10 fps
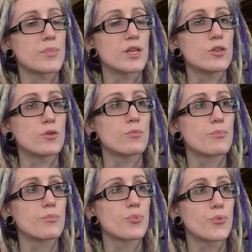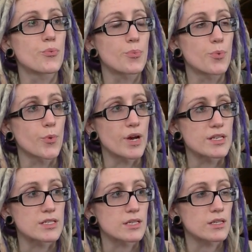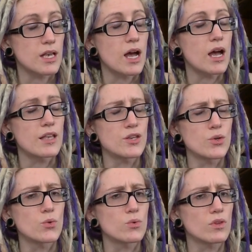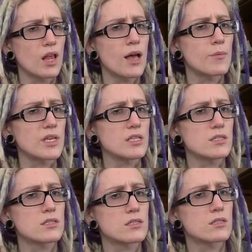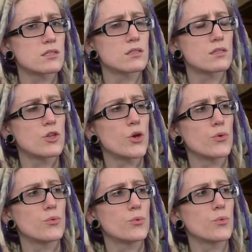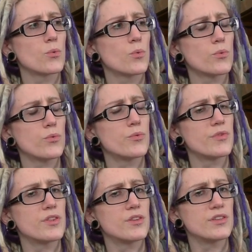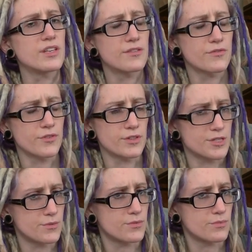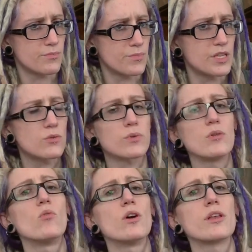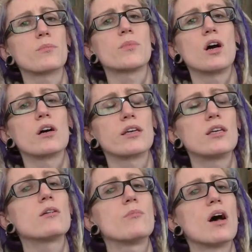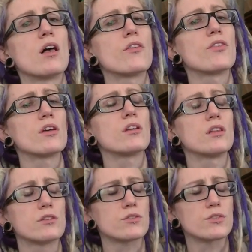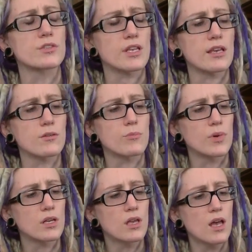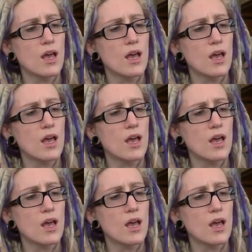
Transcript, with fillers: been present. I know Lyme's know the difference between what I'm talking about. They'll understand, but